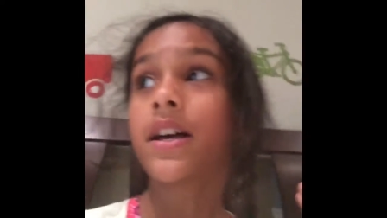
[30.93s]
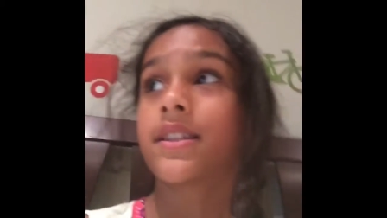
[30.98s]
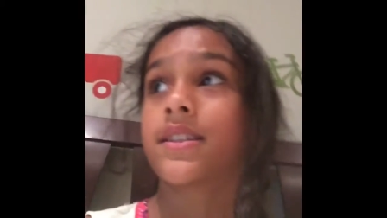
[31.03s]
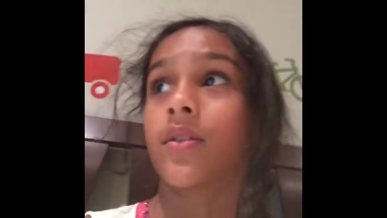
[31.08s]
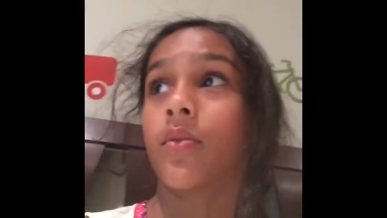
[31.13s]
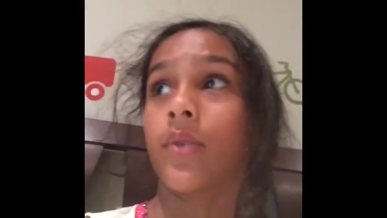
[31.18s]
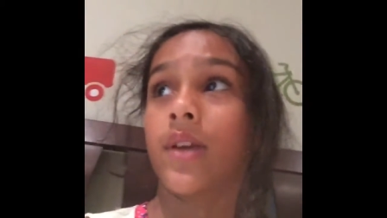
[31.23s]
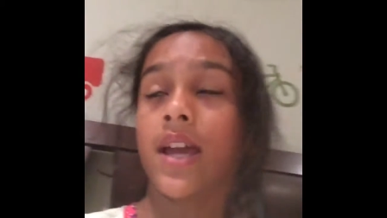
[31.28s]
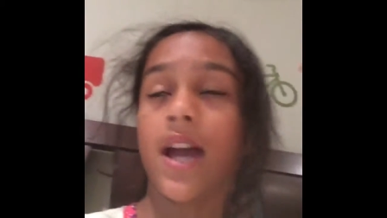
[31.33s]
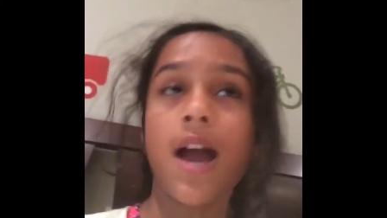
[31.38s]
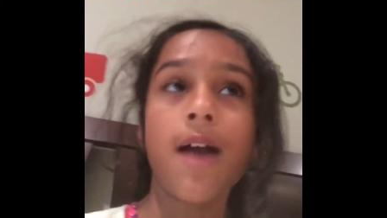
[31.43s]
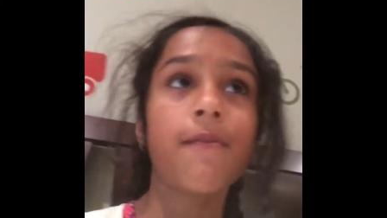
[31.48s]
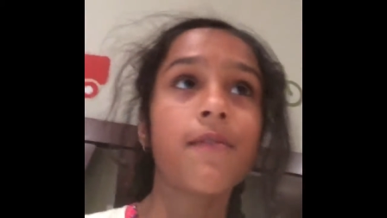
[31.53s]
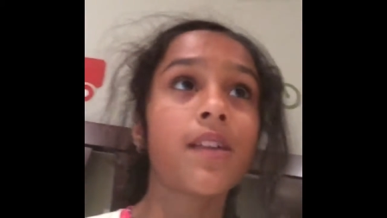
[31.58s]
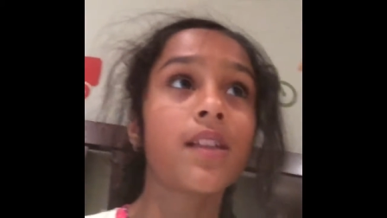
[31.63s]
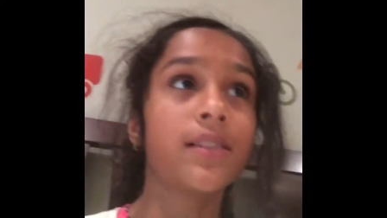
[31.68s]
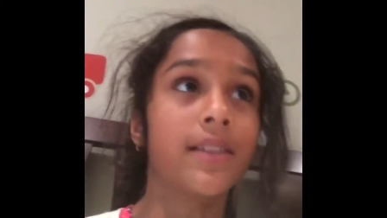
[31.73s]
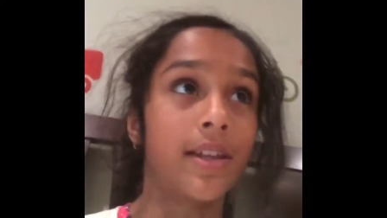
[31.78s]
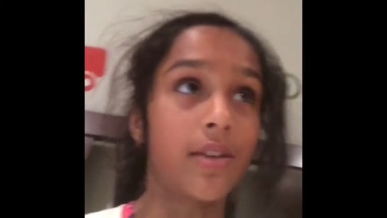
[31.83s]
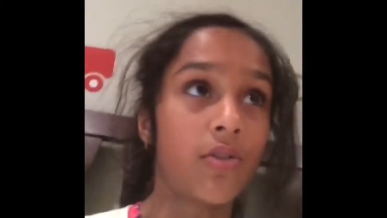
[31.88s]
So we have
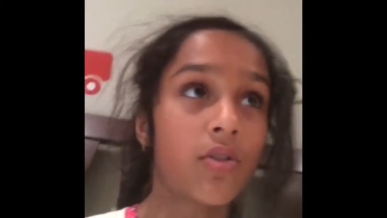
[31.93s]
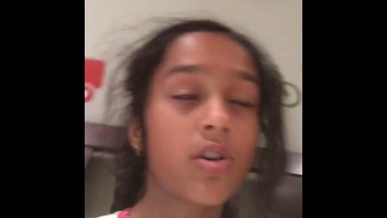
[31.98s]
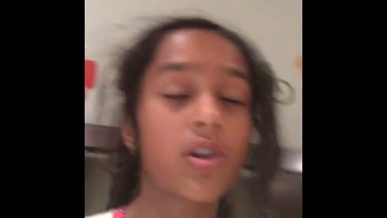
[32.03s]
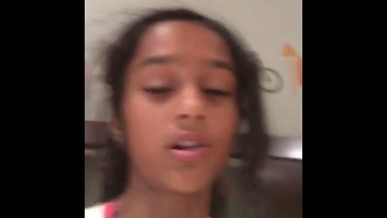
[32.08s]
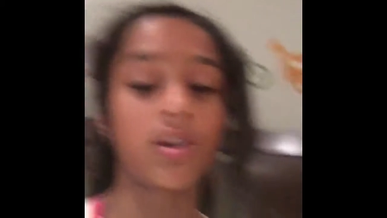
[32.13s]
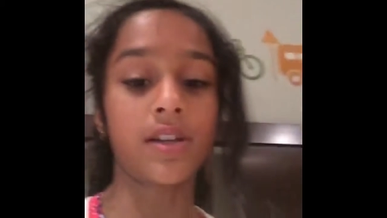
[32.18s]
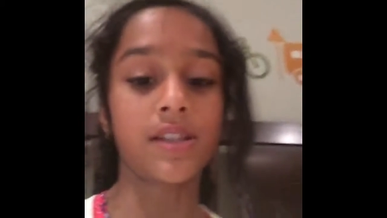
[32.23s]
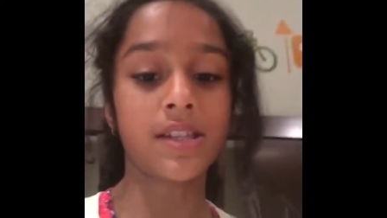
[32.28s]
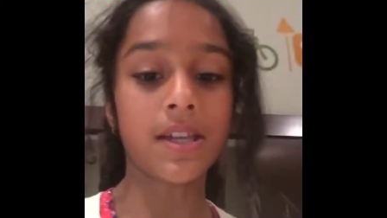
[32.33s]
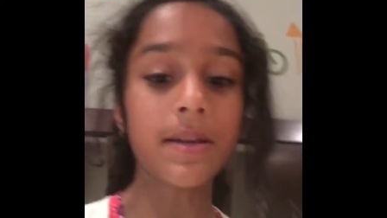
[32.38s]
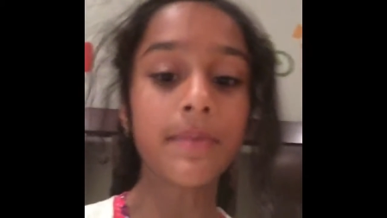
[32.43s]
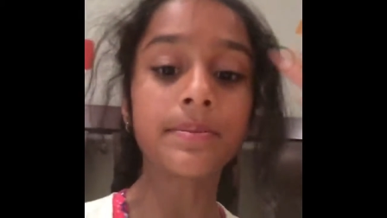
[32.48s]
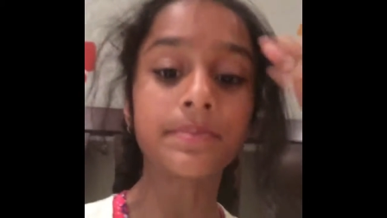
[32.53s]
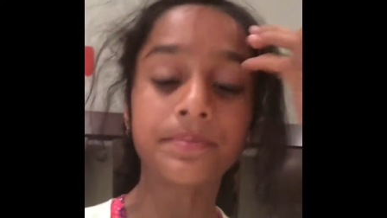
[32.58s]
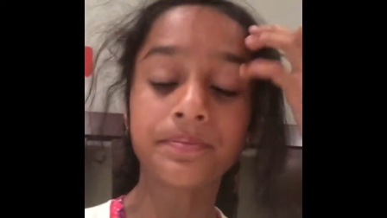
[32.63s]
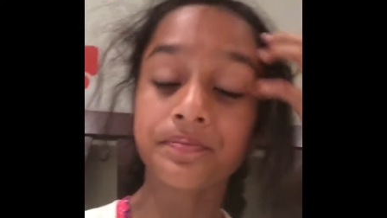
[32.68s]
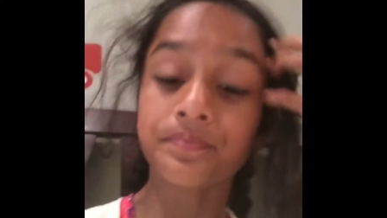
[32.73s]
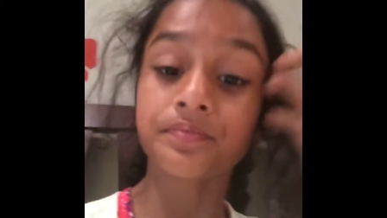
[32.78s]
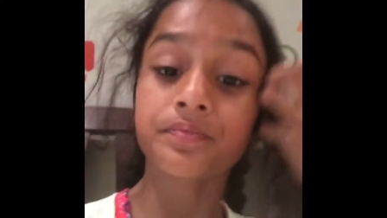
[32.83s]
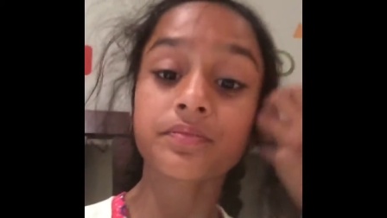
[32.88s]
a little closet
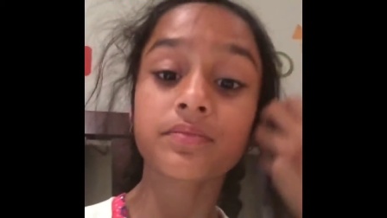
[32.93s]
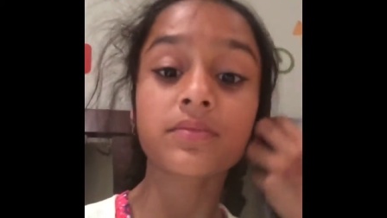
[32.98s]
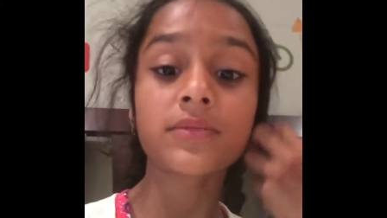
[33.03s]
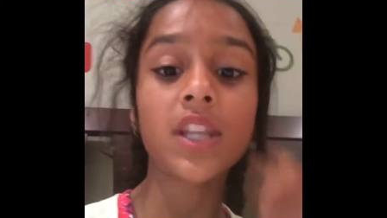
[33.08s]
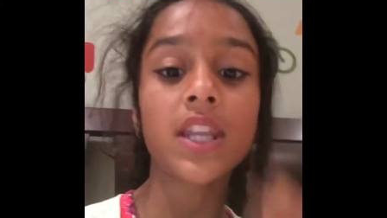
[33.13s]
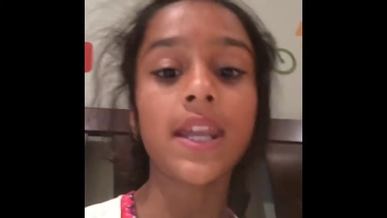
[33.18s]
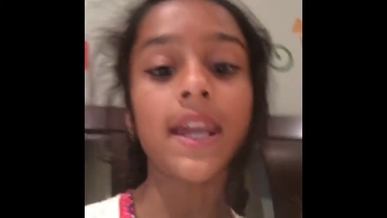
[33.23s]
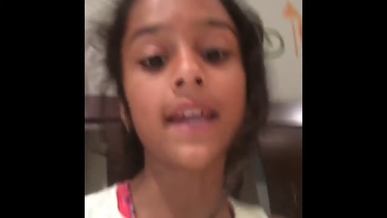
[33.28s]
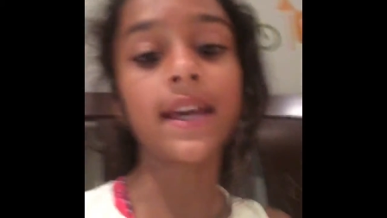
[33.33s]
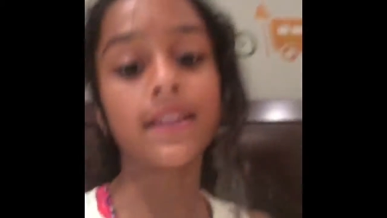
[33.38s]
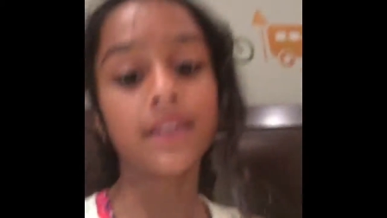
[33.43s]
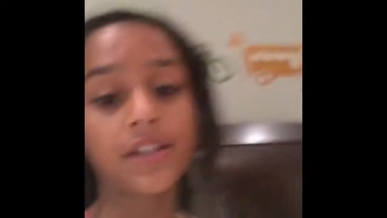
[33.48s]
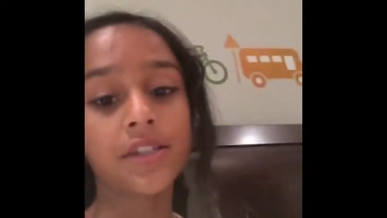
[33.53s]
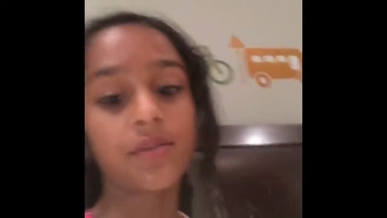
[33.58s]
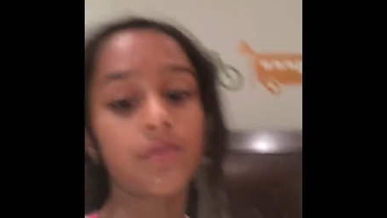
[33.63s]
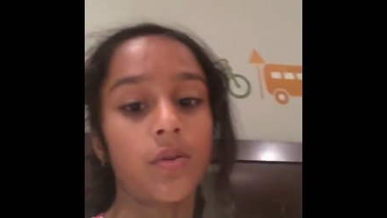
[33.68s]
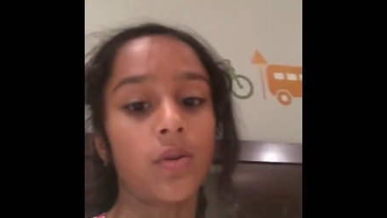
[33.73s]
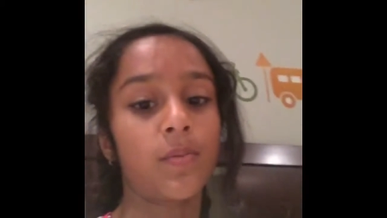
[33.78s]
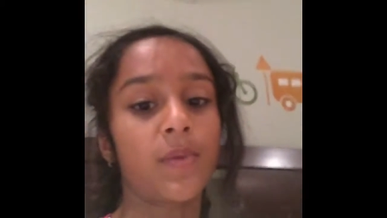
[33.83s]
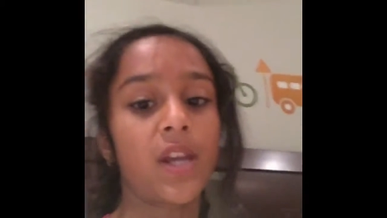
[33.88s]
in
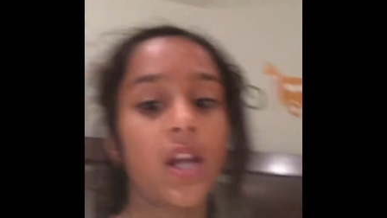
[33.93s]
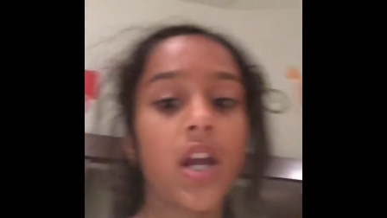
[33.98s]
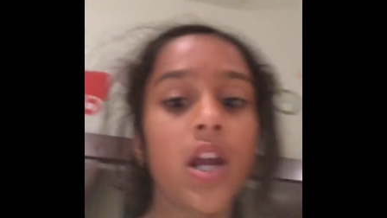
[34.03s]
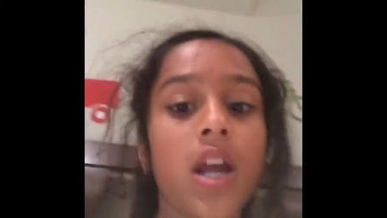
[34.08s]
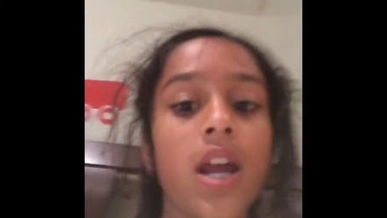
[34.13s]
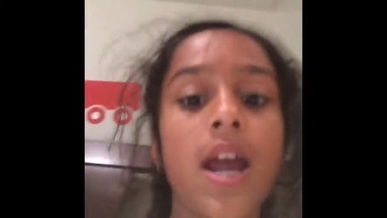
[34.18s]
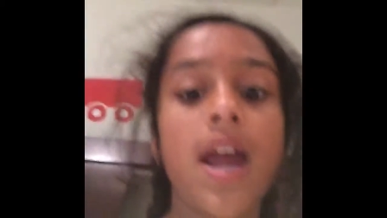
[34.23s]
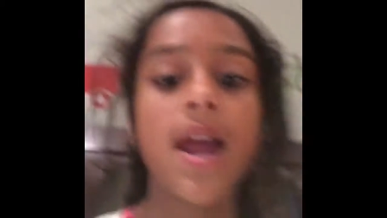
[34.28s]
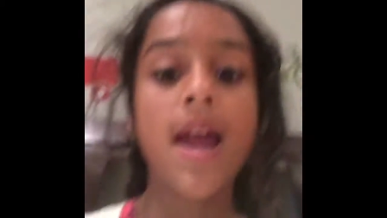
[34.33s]
this room here.